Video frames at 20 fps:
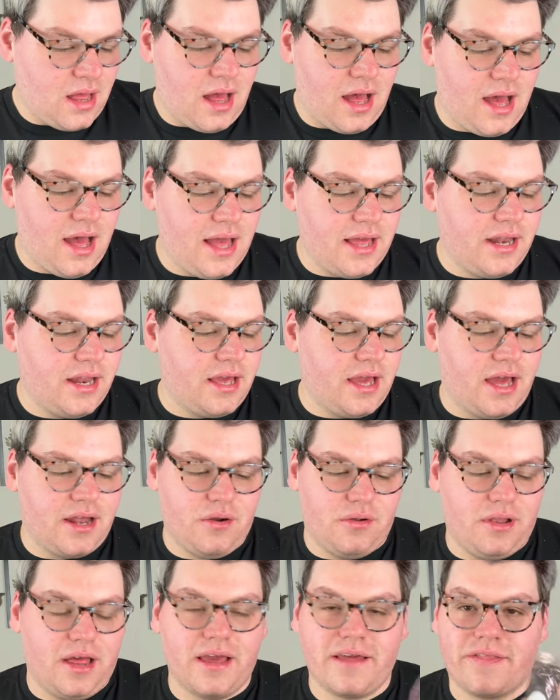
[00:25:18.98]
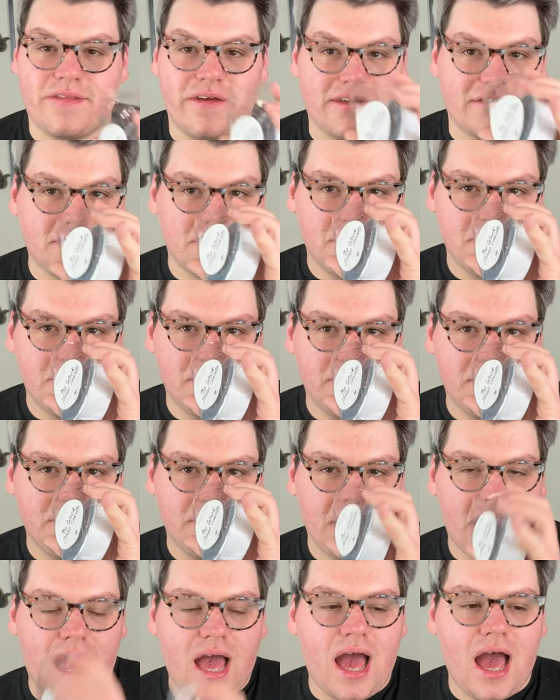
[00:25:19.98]
I, yeah, I don't like this.
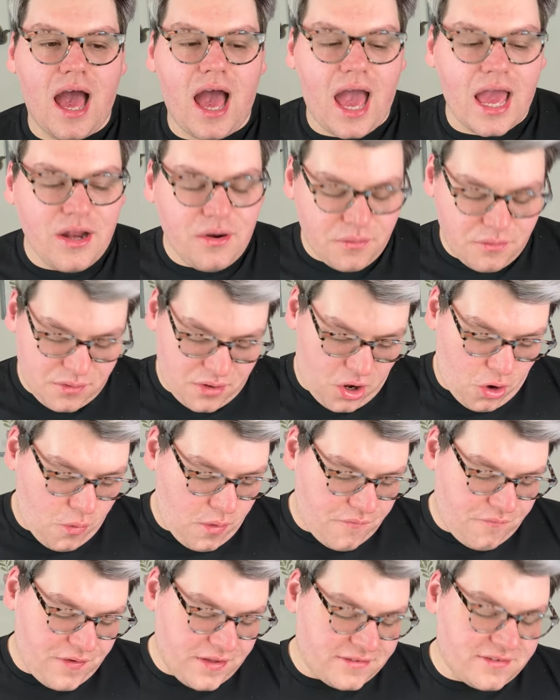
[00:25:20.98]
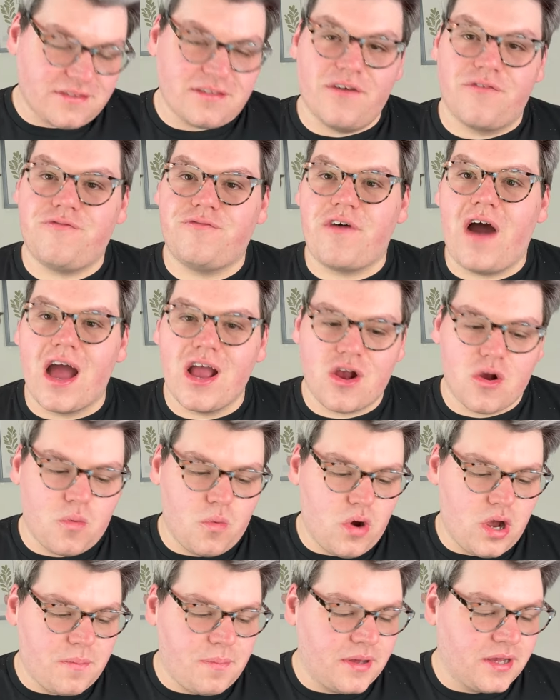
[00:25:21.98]
I don't know if it's the
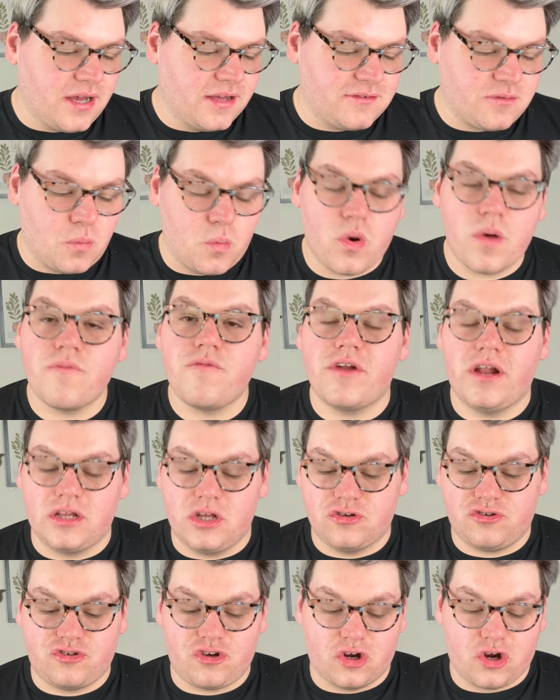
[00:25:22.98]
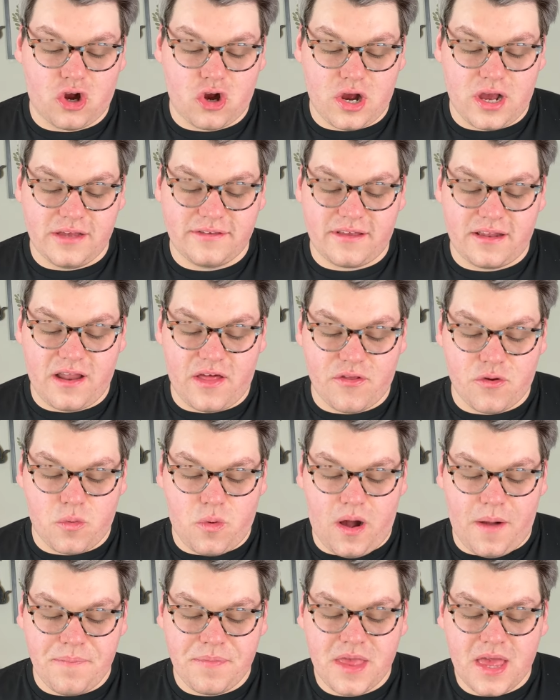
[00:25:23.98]
firewood because warm vanilla sugar is another
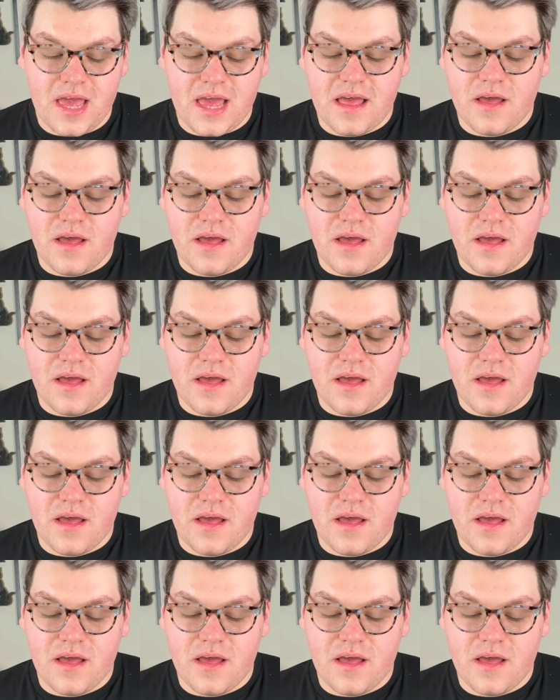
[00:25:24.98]
one.